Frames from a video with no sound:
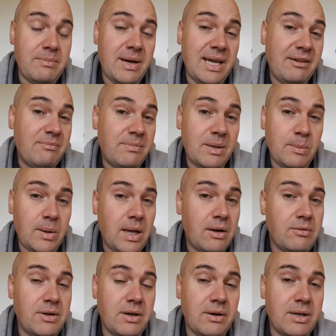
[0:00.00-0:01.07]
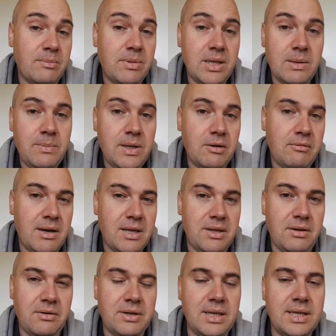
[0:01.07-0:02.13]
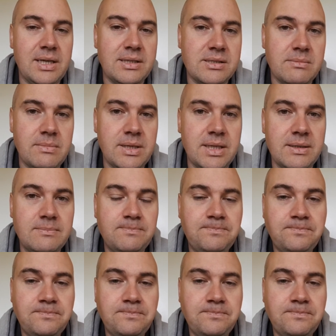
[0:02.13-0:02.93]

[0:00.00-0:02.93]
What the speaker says: may even be below 9, but they'll be around 9 litres a minute.